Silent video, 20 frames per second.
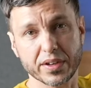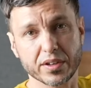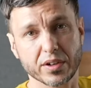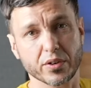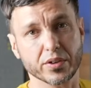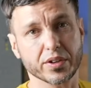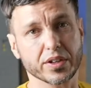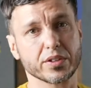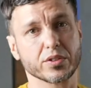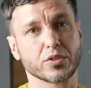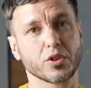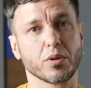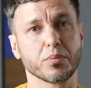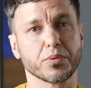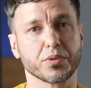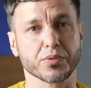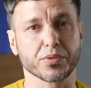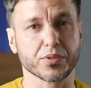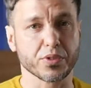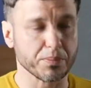log in terms
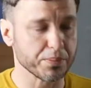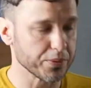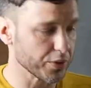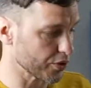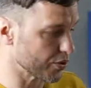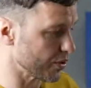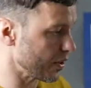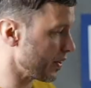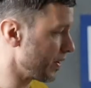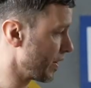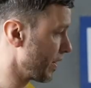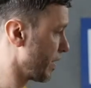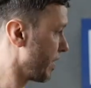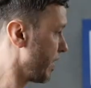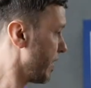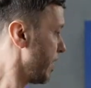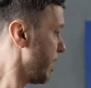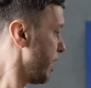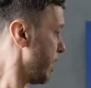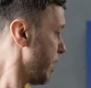of crypto shredding?
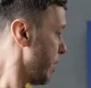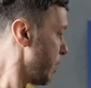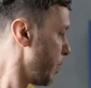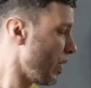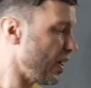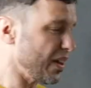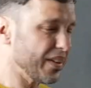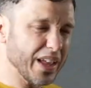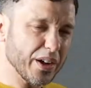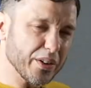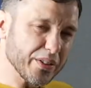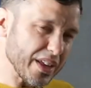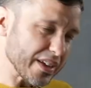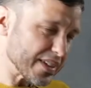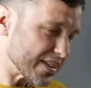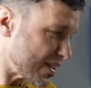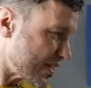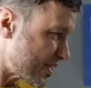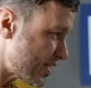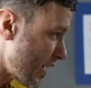Well, now there's a
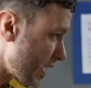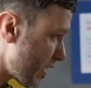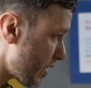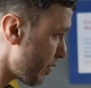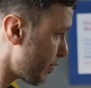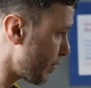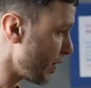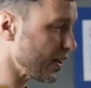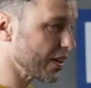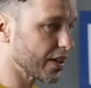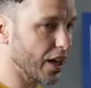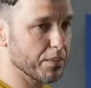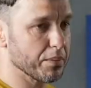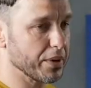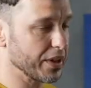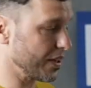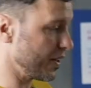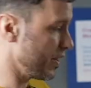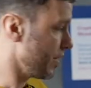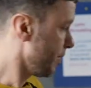second thing coming
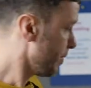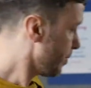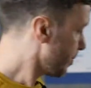in,